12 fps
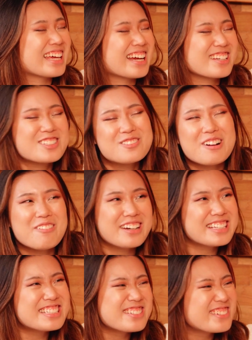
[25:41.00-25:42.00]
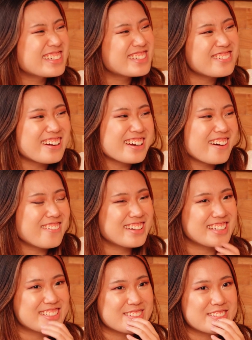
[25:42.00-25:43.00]
Like, do I want to do it? Do I not
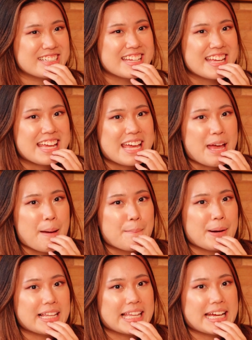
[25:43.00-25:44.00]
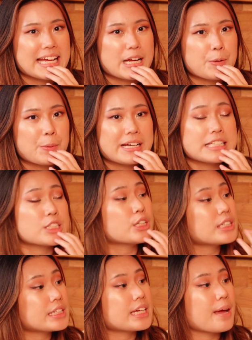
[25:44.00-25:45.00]
want to do it? But like when I
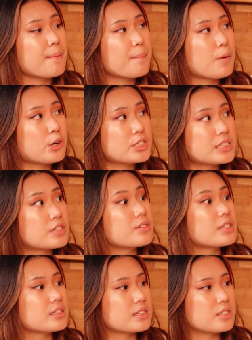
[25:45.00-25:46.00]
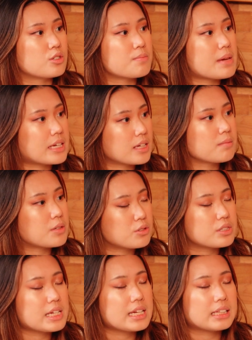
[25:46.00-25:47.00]
started to get more serious into making
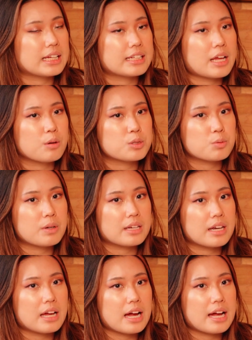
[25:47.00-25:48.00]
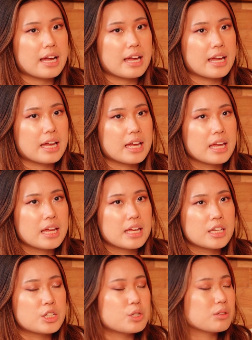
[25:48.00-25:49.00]
music, like that was when I
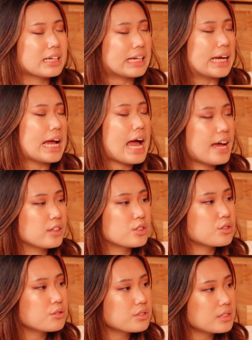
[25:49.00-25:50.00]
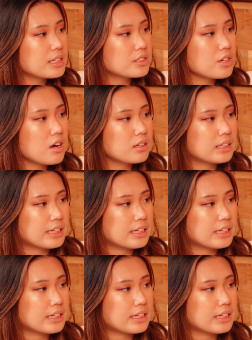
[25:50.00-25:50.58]
knew like I had to use TikTok